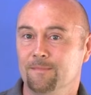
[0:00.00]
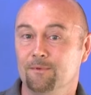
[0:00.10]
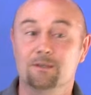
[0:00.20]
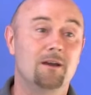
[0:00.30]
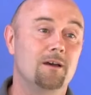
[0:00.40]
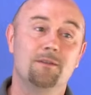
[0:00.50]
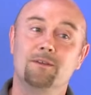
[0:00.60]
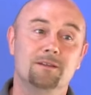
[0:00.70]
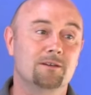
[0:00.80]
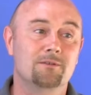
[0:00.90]
which I, I
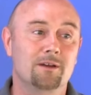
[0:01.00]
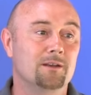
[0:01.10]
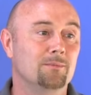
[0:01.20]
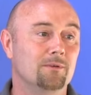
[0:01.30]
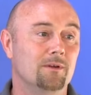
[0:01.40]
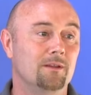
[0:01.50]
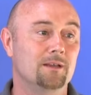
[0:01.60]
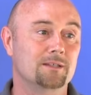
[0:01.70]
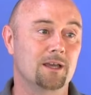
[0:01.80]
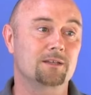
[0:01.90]
think is incredible. And
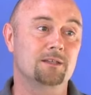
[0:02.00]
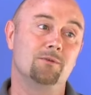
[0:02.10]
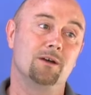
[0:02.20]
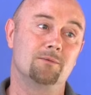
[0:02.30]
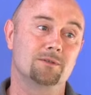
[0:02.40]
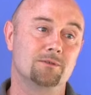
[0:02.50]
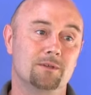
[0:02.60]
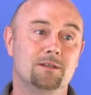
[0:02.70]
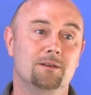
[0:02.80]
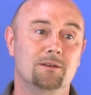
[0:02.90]
that's actually what I was
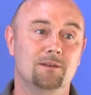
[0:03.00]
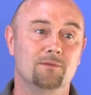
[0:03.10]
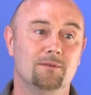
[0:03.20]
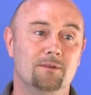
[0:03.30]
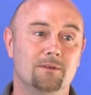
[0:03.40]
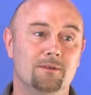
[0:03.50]
always looking for.